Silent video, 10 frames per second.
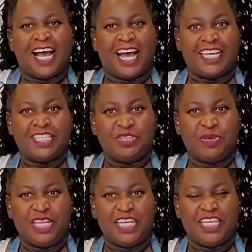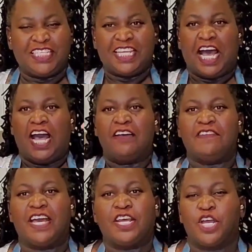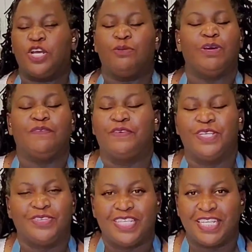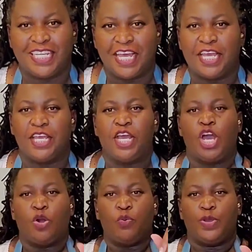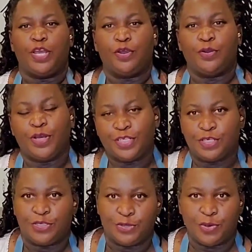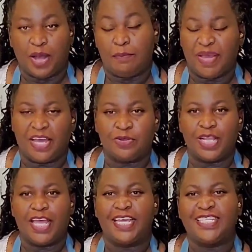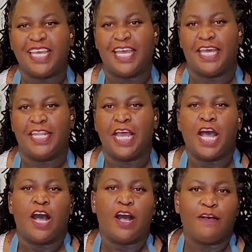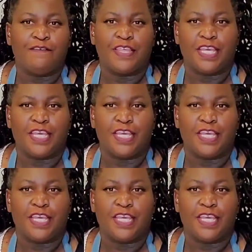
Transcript: Hi, sweeties. I've got a good one for you today. We are going to do a battle head-to-head of